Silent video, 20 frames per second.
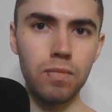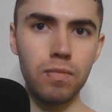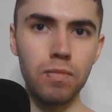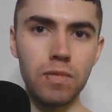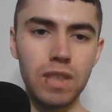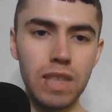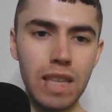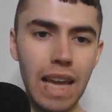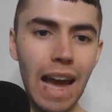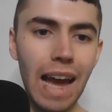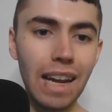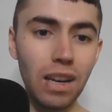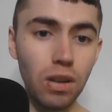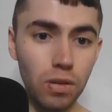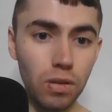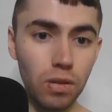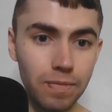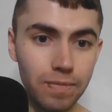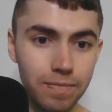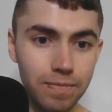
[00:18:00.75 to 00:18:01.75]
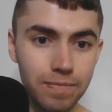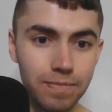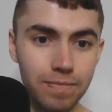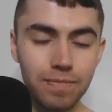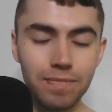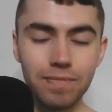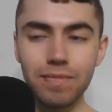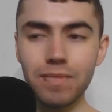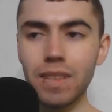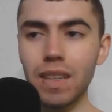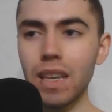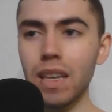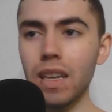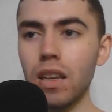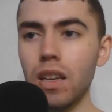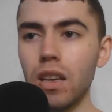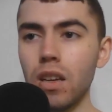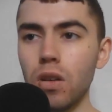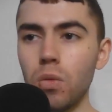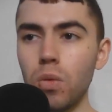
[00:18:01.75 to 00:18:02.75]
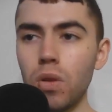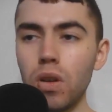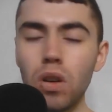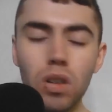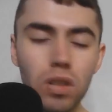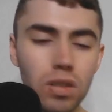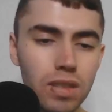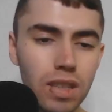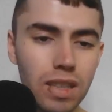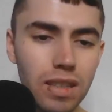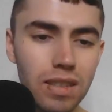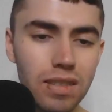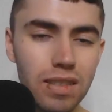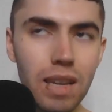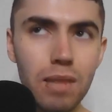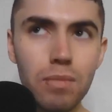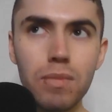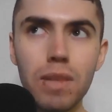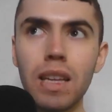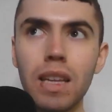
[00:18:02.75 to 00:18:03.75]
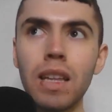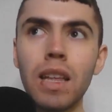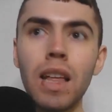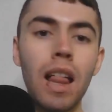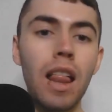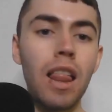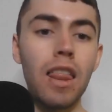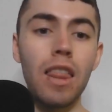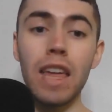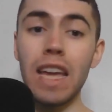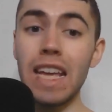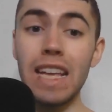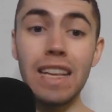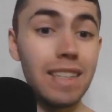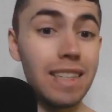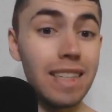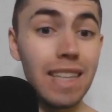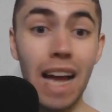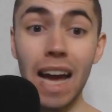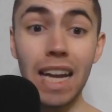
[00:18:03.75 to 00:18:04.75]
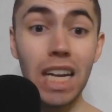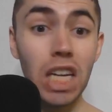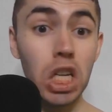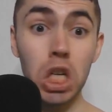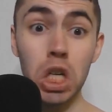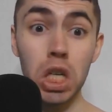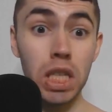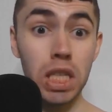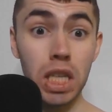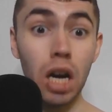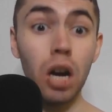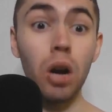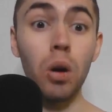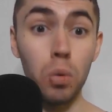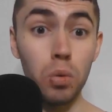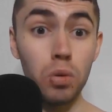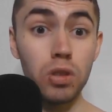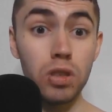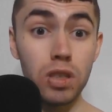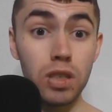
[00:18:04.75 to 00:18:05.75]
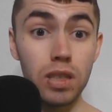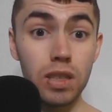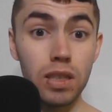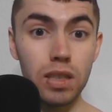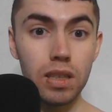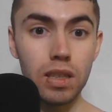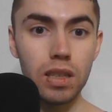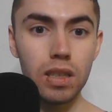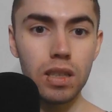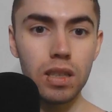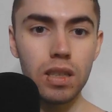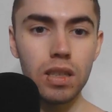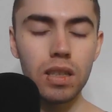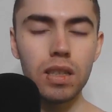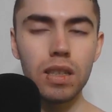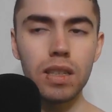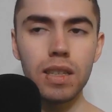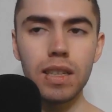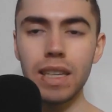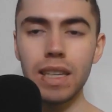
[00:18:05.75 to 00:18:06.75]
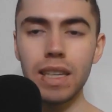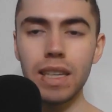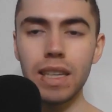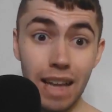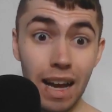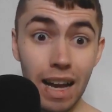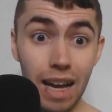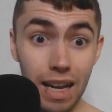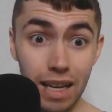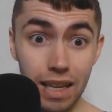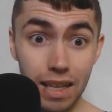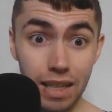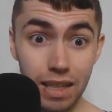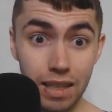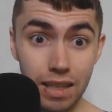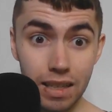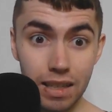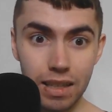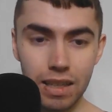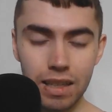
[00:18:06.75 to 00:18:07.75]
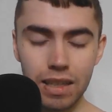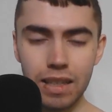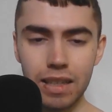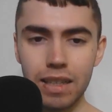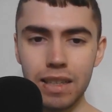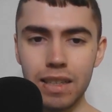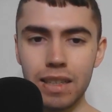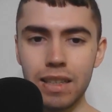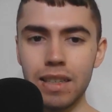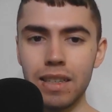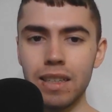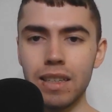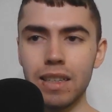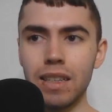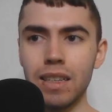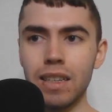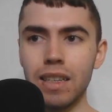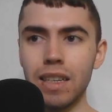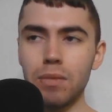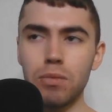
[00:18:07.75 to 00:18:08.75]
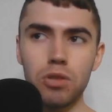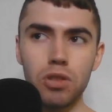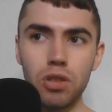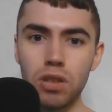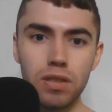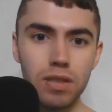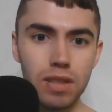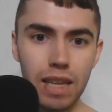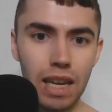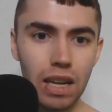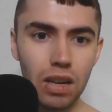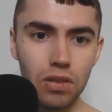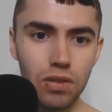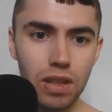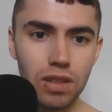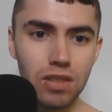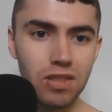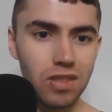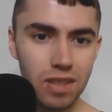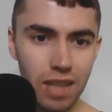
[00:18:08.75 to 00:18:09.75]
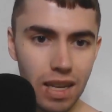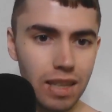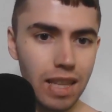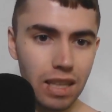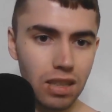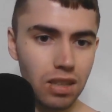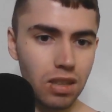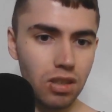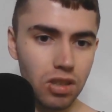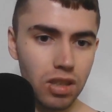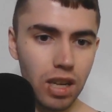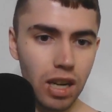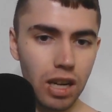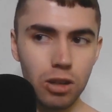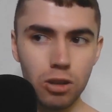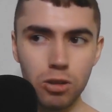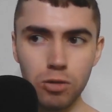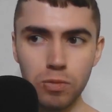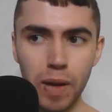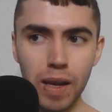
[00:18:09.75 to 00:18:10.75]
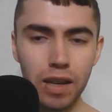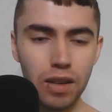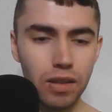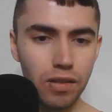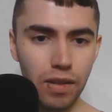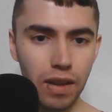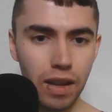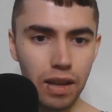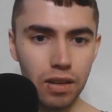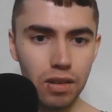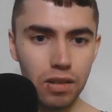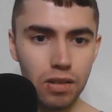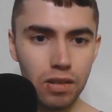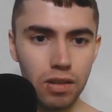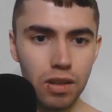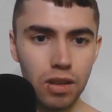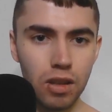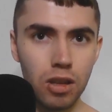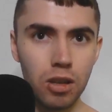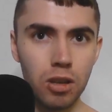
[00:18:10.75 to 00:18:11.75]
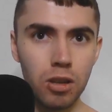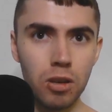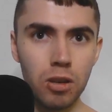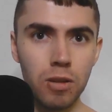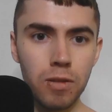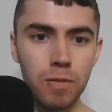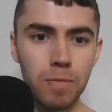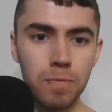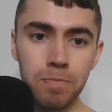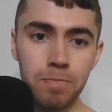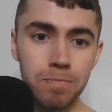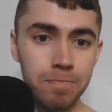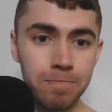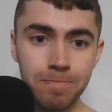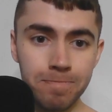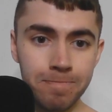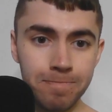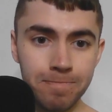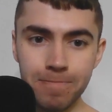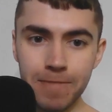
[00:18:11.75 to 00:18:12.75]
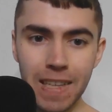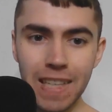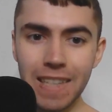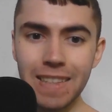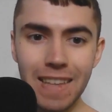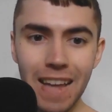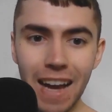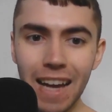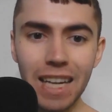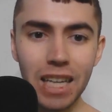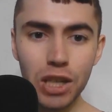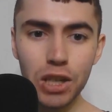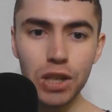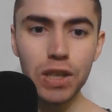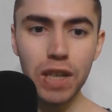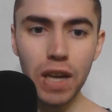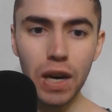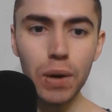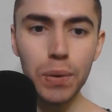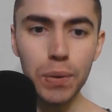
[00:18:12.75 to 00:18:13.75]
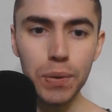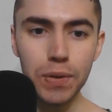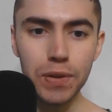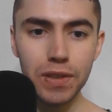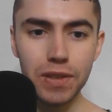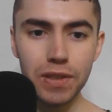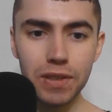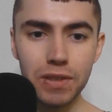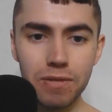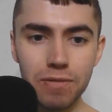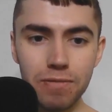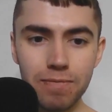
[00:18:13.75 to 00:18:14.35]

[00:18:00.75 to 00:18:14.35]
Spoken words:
Seattle. We all said the same thing. He's not a good coach. He's not. I'm sure Seattle fans said that to Chicago Bears fans. He's not a good coach.